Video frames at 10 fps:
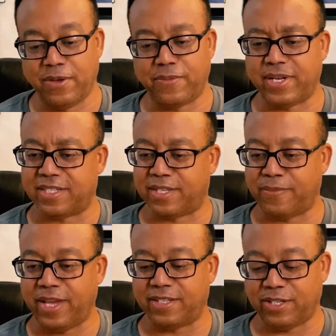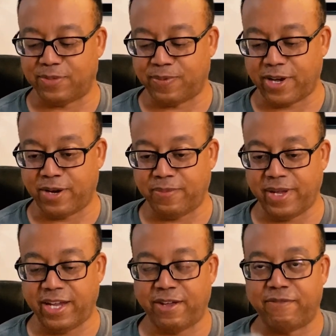But it's Amazing
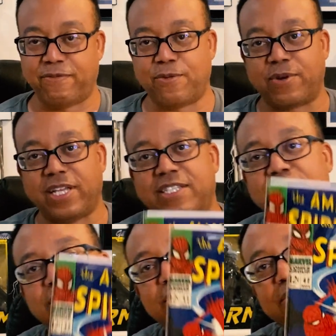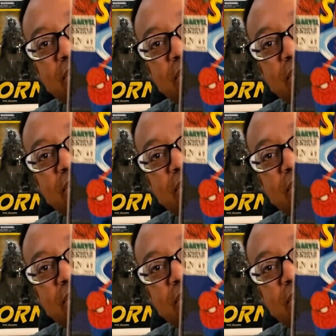Spider-Man 42